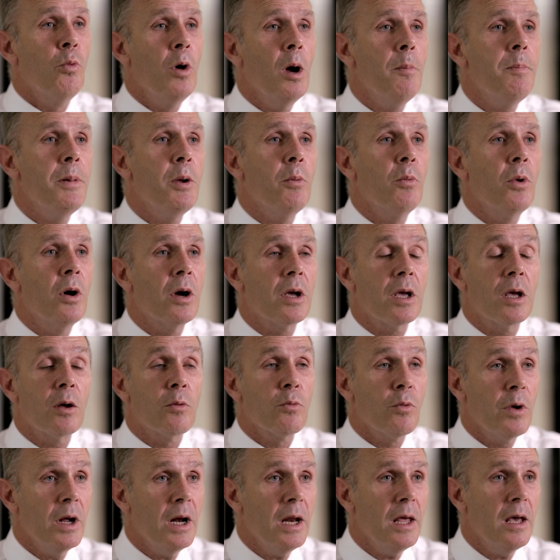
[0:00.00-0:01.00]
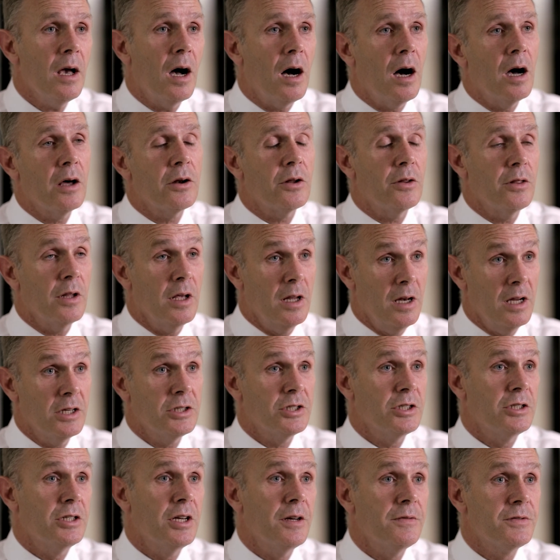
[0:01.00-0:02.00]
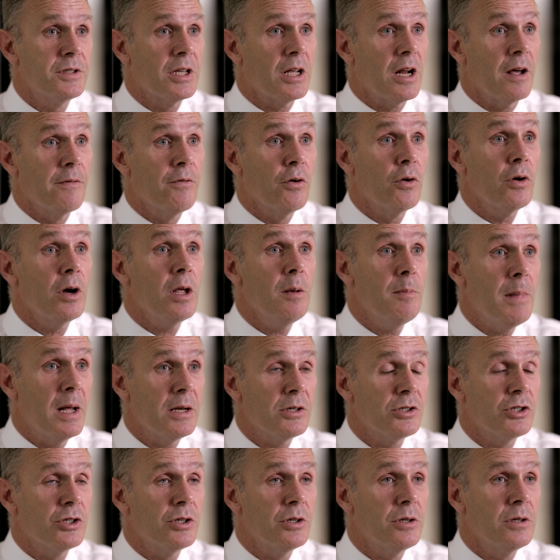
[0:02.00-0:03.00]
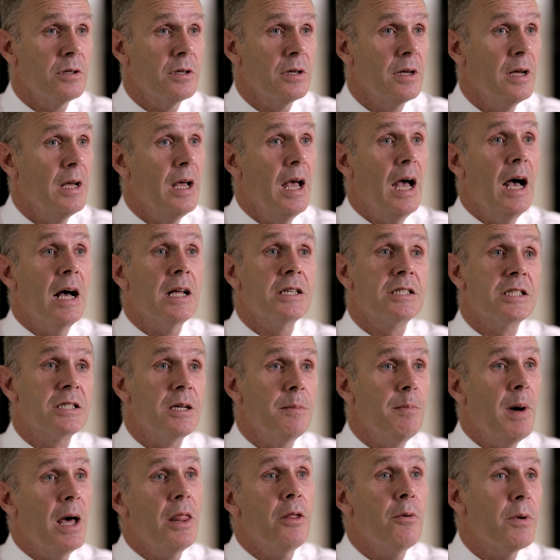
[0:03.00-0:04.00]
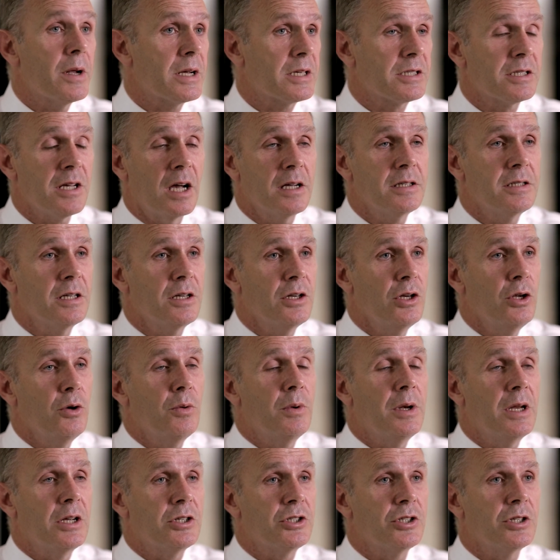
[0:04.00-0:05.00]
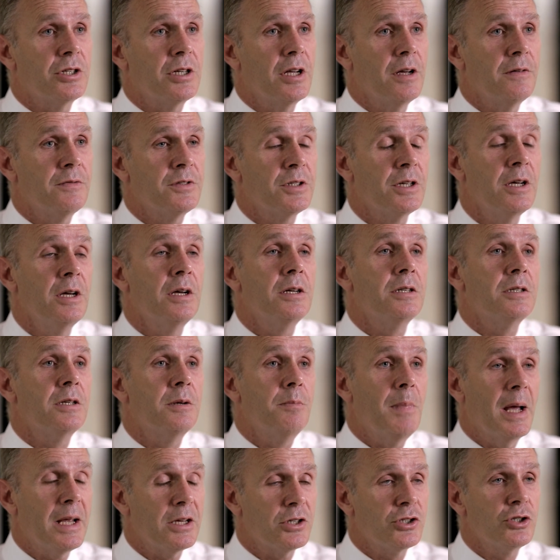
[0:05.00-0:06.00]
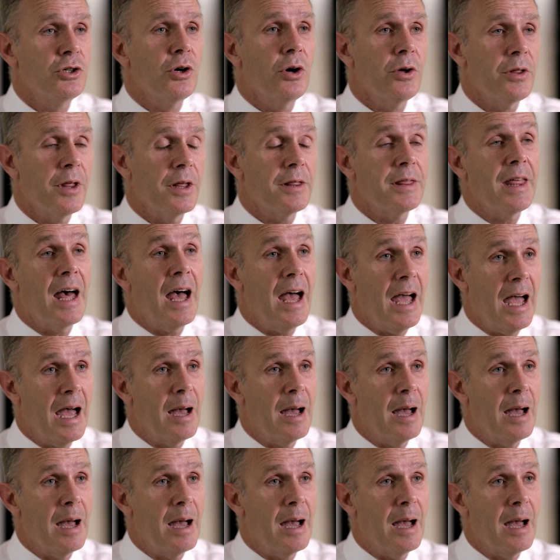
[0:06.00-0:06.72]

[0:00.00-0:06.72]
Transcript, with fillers: We'll be working really hard on the initiatives that I've already mentioned and some other exciting new initiatives to make sure that that